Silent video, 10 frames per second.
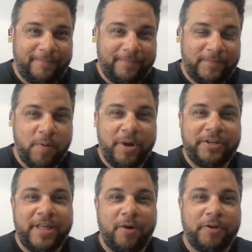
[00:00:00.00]
So everybody
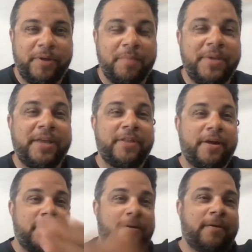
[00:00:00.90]
do that with me. I'm hitting
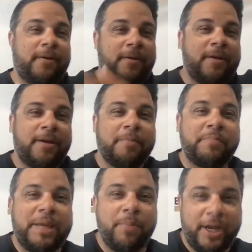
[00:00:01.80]
the
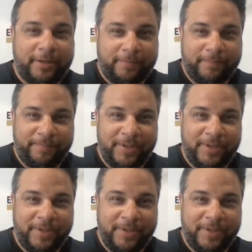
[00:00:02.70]
me button.